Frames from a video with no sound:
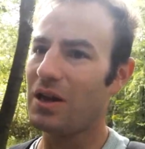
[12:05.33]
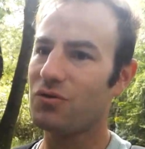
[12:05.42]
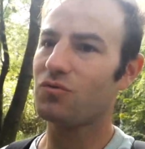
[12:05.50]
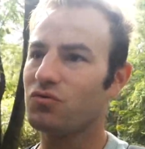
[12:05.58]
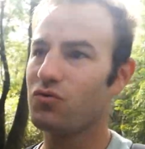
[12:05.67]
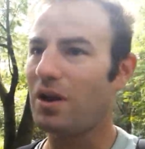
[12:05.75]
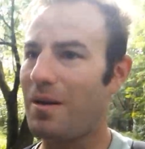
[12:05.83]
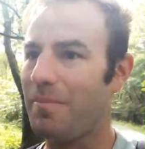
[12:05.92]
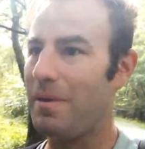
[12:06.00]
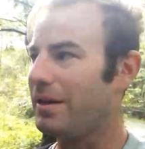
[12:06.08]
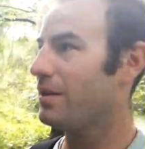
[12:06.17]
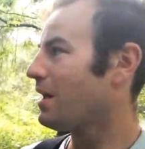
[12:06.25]
actual track
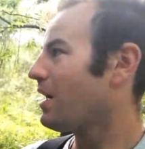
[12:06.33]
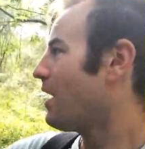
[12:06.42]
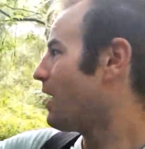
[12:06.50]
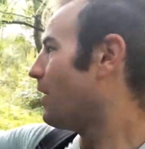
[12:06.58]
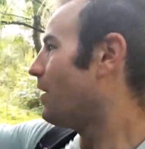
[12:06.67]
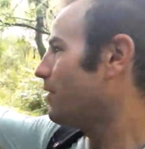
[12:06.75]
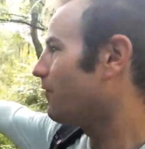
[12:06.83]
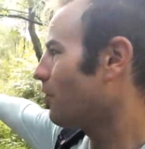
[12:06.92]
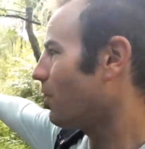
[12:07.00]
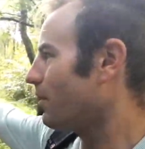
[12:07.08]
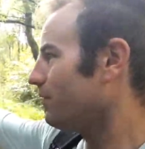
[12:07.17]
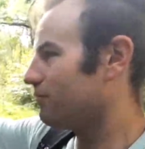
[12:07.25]
bed, It'd have
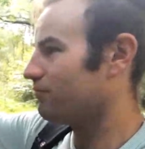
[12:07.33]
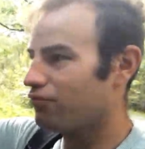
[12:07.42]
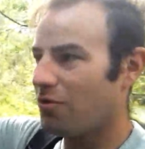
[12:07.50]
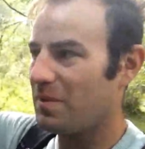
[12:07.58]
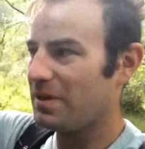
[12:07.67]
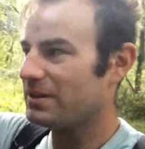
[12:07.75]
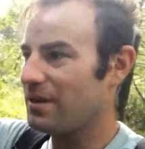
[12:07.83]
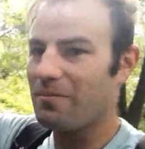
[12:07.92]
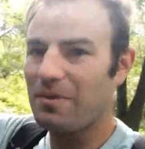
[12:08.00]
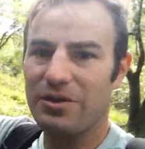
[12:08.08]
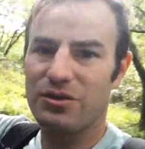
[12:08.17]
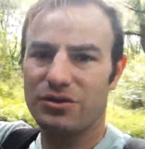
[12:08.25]
run probably
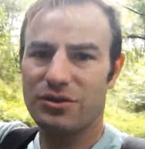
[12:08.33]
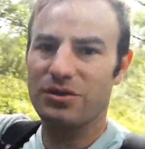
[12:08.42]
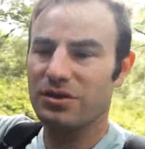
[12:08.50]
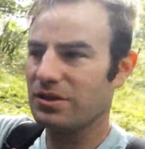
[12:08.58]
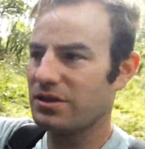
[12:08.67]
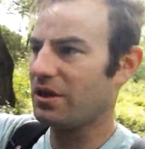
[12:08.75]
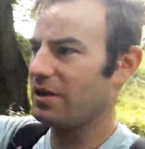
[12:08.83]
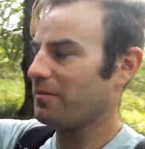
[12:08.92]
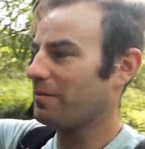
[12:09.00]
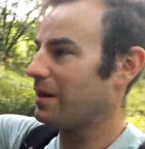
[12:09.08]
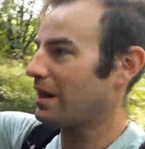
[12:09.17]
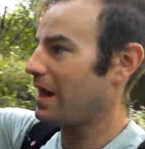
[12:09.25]
somewhere just to the side of
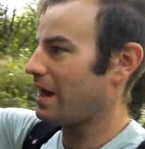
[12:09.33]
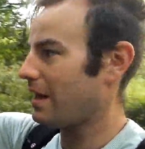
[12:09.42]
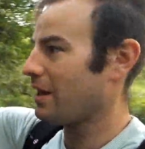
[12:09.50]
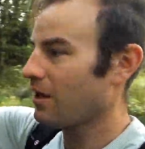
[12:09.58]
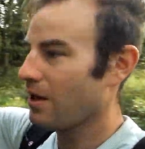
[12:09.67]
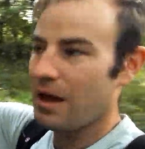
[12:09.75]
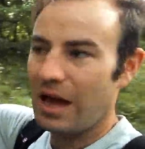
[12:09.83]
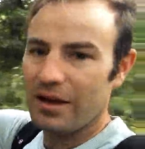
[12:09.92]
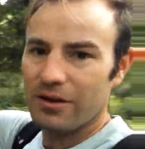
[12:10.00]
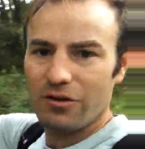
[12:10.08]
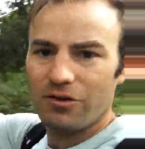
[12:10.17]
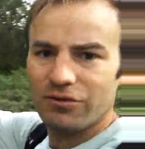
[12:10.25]
me there and
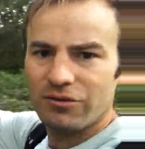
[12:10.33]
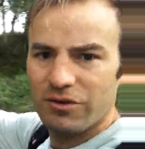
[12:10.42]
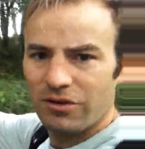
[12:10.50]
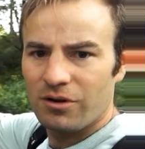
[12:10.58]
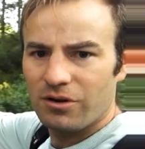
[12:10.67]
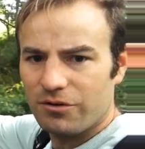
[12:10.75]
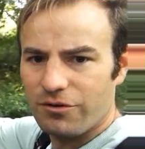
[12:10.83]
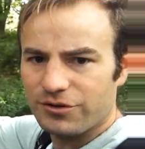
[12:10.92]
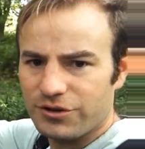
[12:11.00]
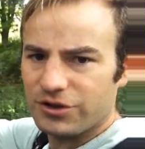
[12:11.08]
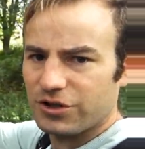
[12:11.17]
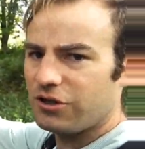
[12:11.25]
gone across
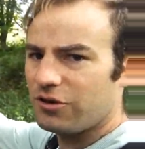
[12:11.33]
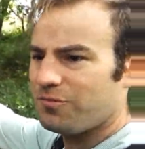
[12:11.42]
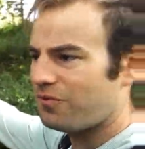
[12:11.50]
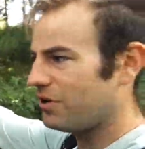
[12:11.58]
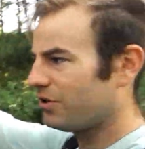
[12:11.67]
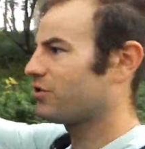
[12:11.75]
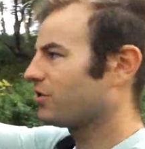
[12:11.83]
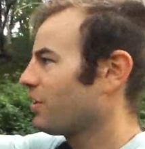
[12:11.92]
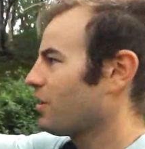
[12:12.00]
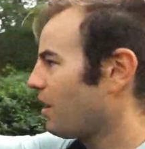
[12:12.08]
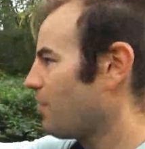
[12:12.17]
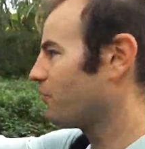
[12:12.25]
a skewed bridge
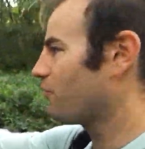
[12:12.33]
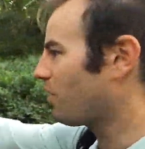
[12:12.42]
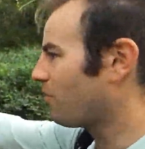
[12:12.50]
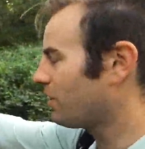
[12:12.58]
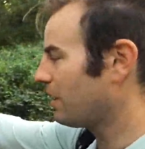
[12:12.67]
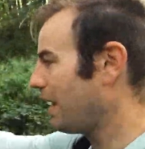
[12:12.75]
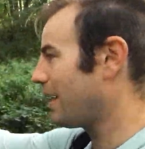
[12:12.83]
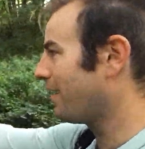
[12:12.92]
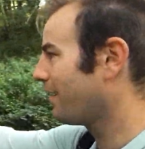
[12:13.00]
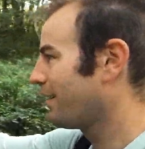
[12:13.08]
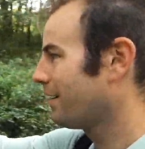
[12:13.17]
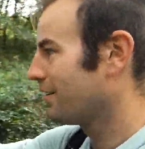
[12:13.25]
over the road here.
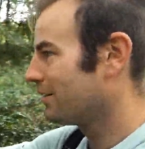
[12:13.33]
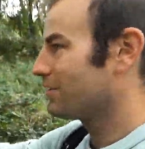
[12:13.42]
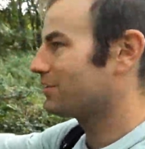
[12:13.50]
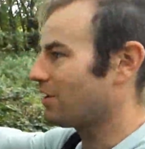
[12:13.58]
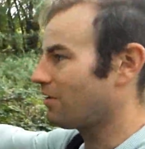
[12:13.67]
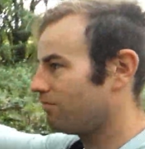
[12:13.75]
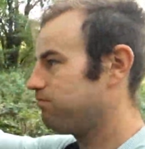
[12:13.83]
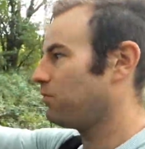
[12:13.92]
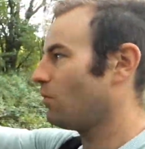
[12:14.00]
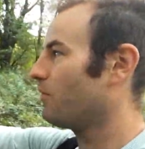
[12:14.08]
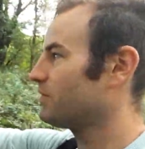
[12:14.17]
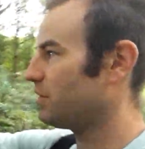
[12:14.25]
So
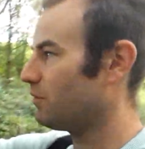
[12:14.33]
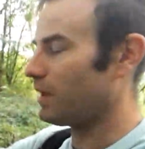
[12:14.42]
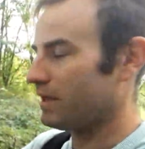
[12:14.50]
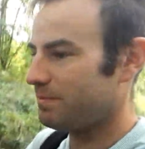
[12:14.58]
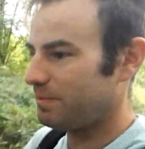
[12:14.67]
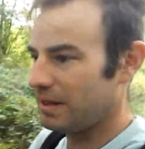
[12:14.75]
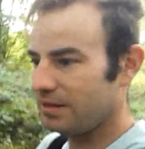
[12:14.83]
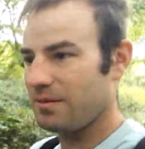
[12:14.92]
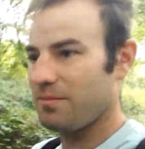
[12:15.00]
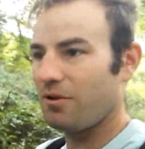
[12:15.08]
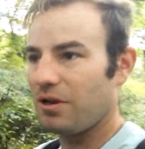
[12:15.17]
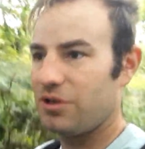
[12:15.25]
obviously all that's been
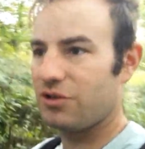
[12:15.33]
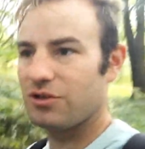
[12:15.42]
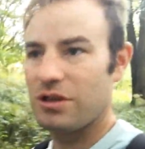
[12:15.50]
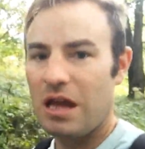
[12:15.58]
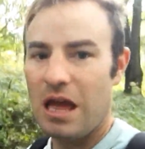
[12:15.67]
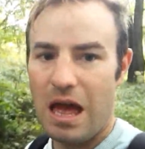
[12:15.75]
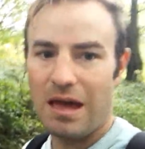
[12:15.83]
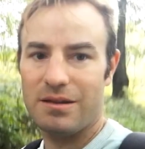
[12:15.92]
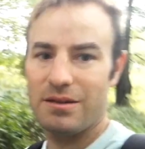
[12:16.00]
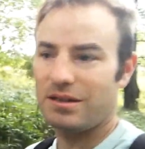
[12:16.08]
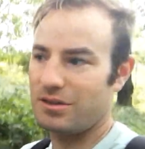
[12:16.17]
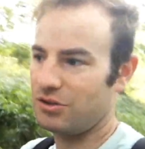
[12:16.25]
demolished
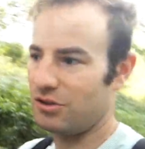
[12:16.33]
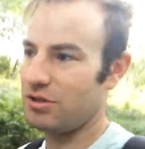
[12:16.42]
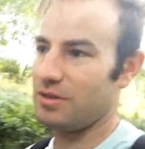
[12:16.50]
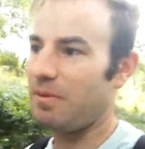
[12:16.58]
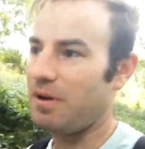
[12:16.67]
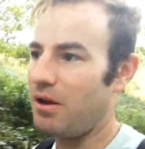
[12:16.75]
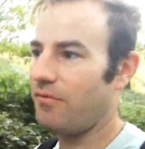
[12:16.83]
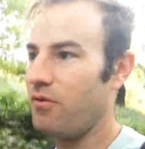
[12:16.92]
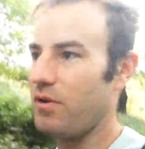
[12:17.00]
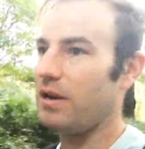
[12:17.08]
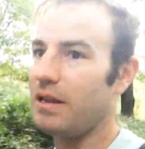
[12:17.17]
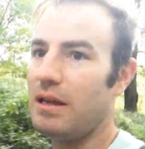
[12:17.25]
and it's just the path
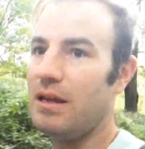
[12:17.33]
really